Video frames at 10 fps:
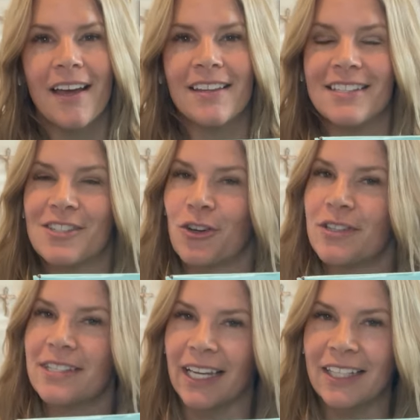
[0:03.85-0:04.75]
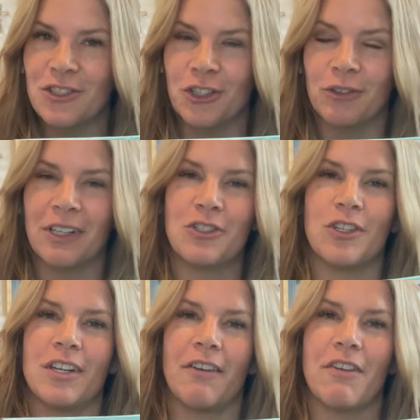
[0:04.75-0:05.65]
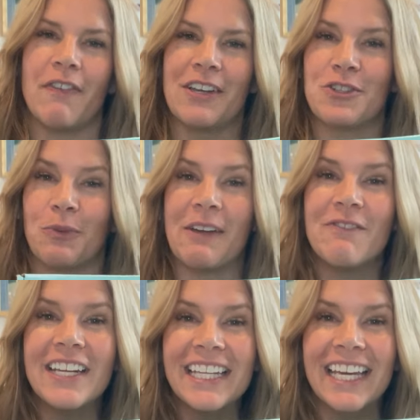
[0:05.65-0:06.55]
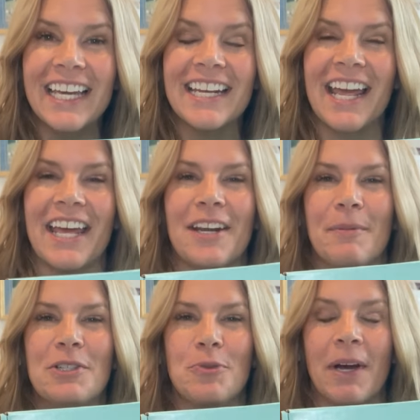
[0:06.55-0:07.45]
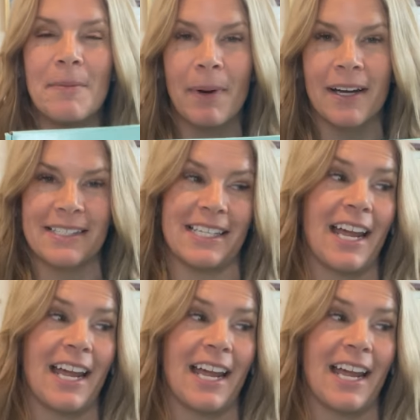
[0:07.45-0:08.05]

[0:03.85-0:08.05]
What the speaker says: This is our second generation of the Faster Way Fit Kit, and I'm going to do my unboxing.